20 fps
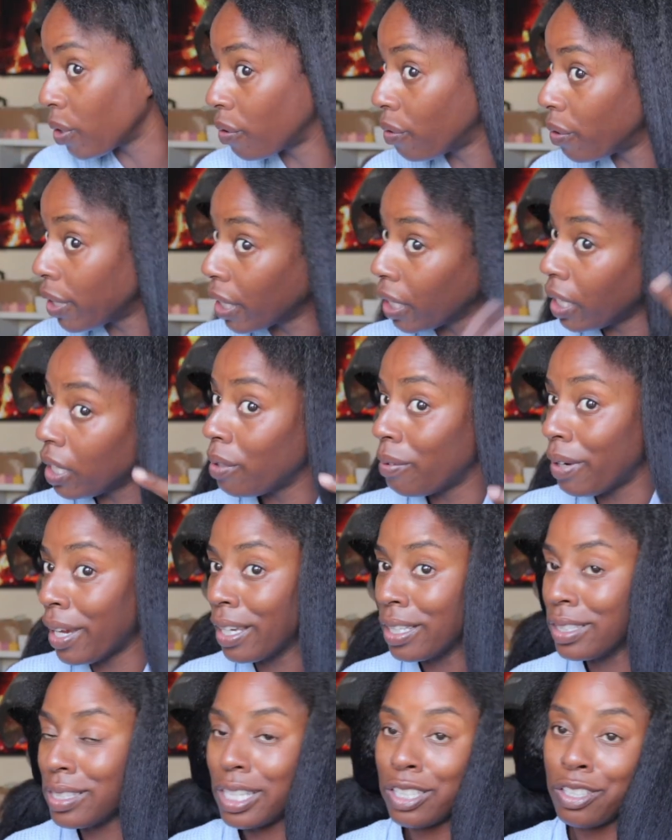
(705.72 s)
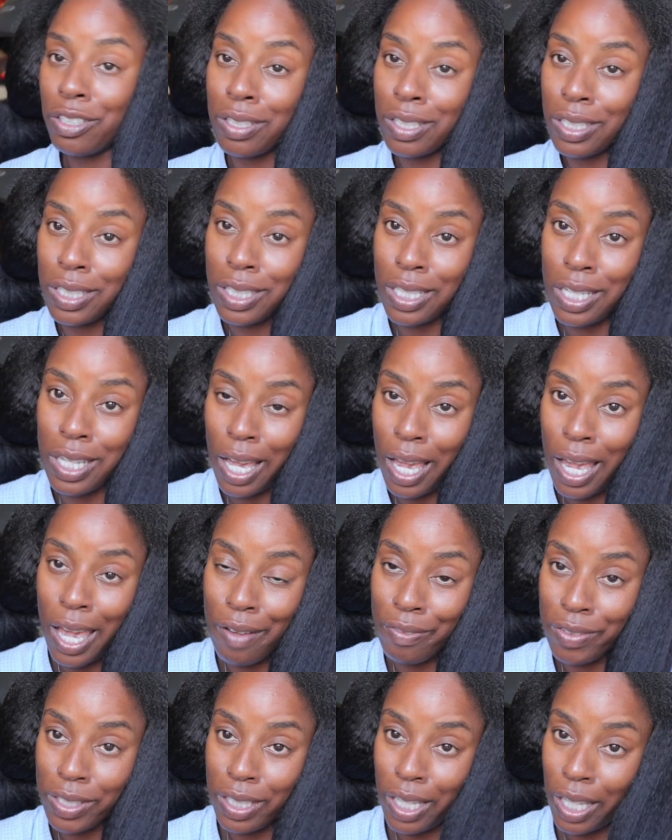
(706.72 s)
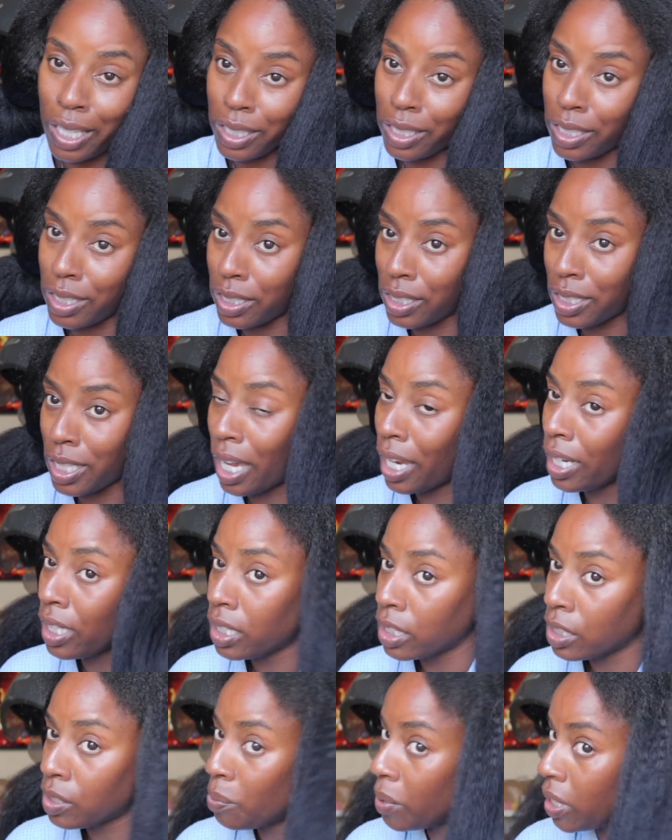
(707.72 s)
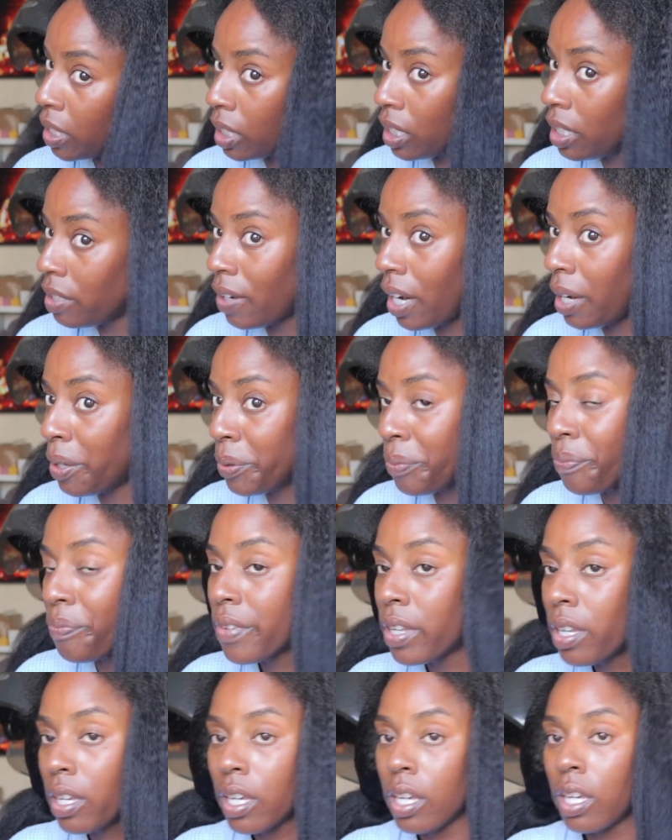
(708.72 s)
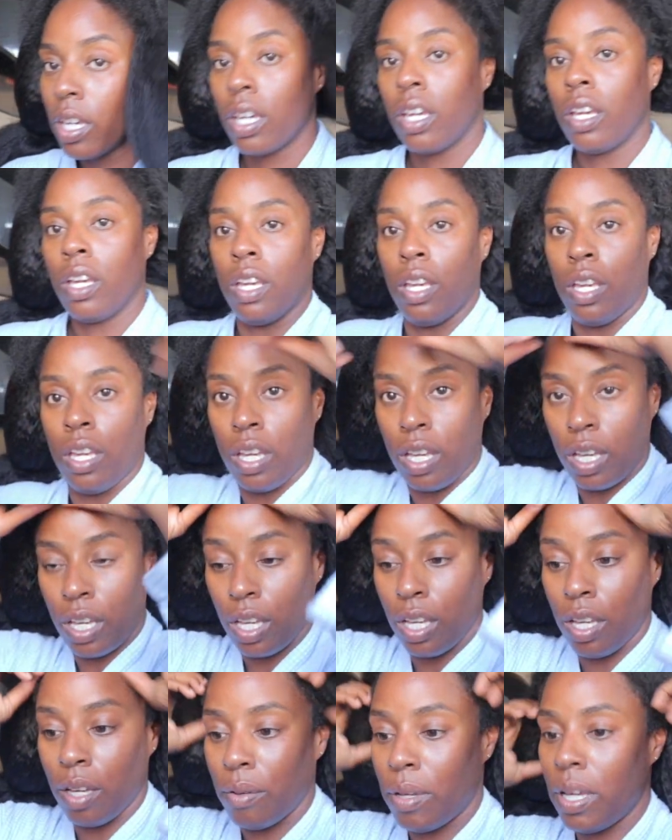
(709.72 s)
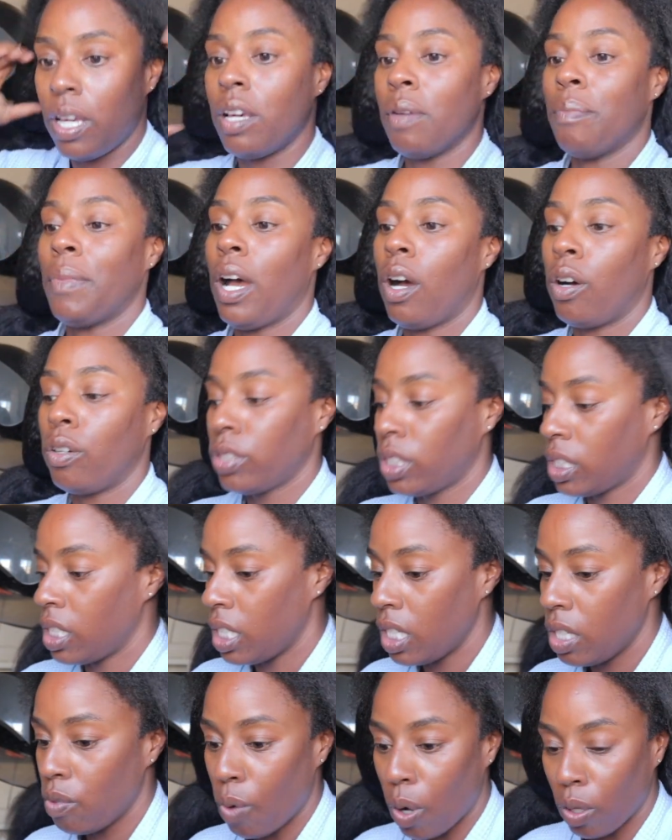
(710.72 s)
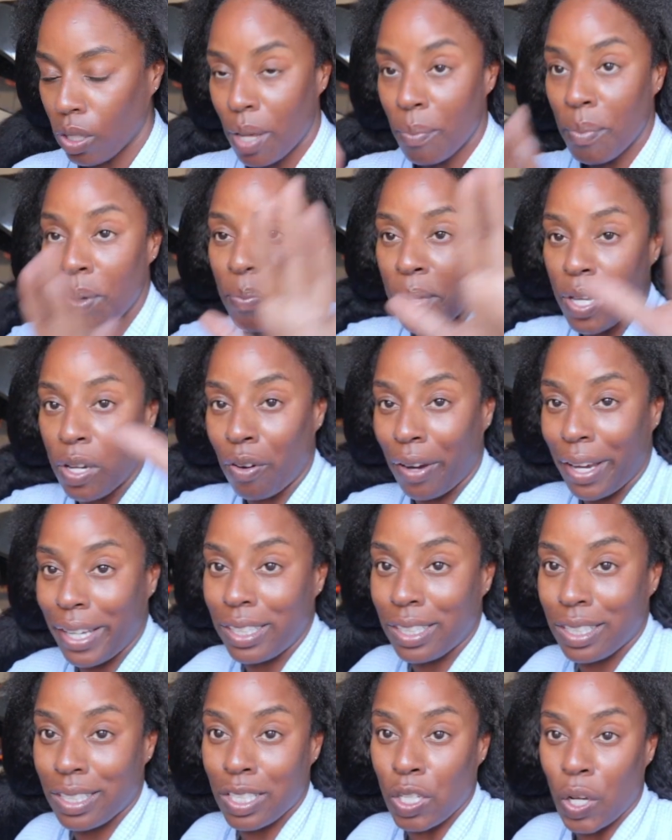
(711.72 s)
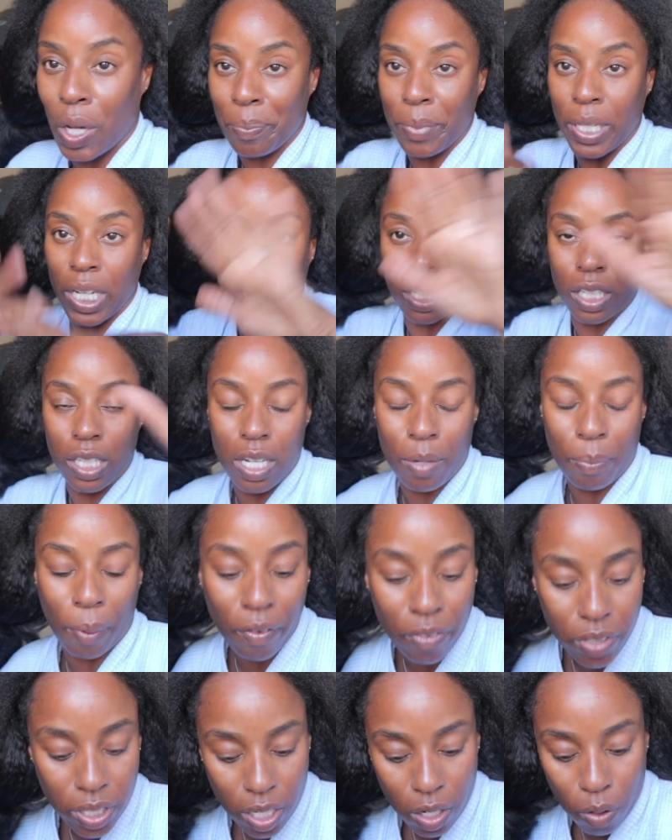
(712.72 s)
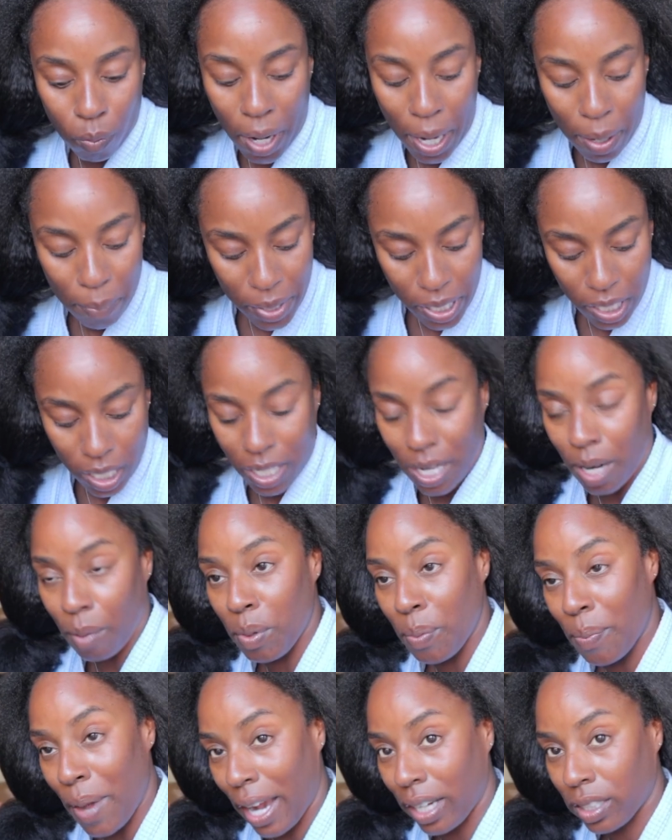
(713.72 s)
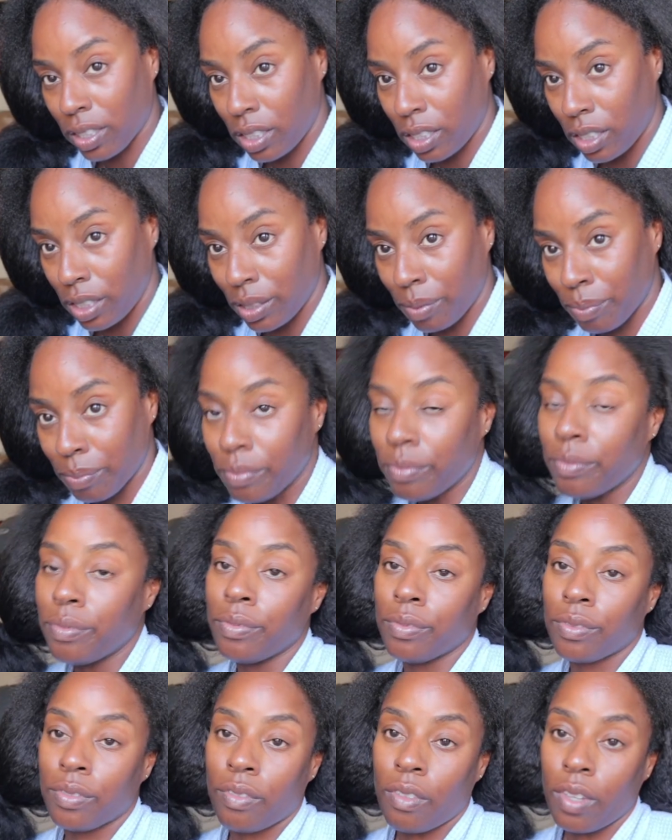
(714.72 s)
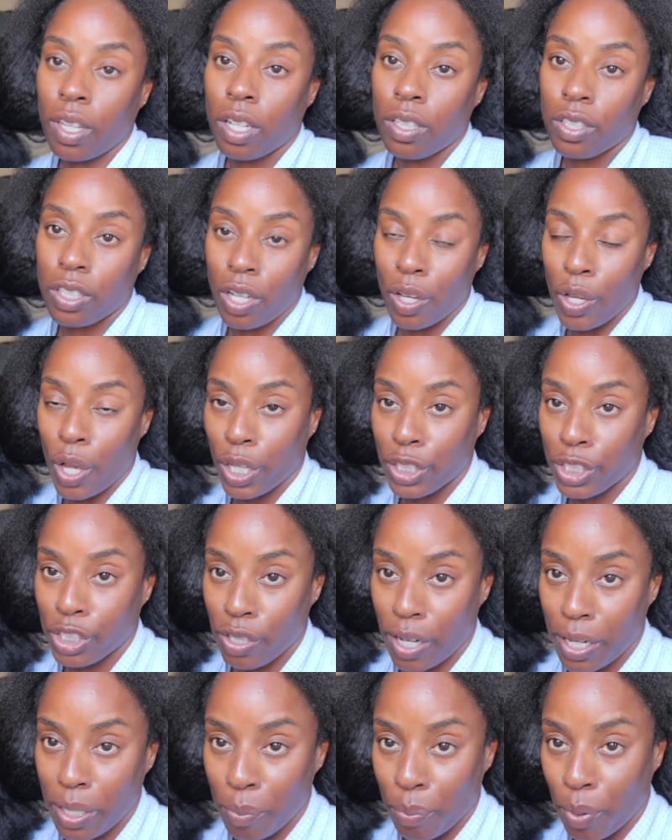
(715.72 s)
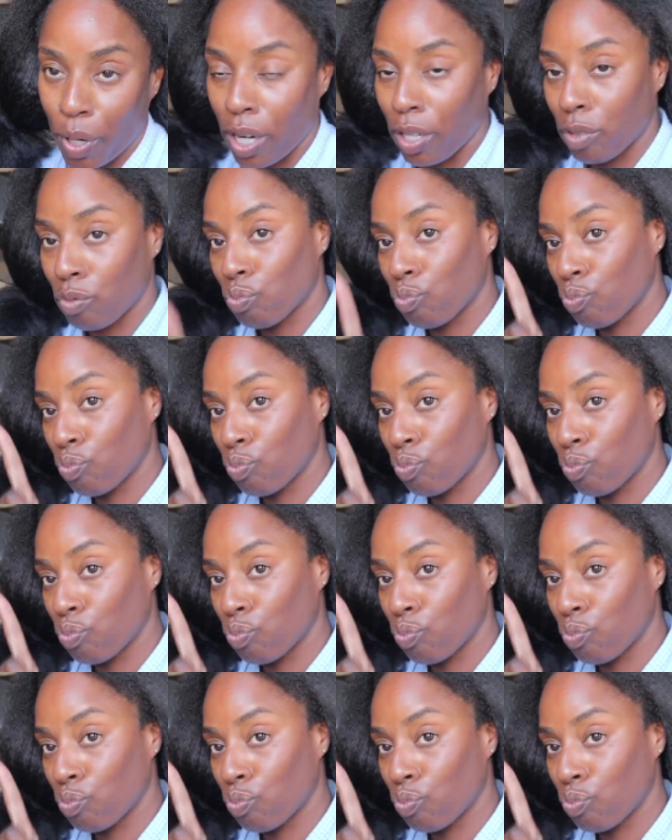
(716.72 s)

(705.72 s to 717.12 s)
quick anyway, because as you can see, I have the tiniest bit of leave out. My OCD won't let me be great, so I'm gonna clean up everything around me, and I'll be back to show y'all the straightening part.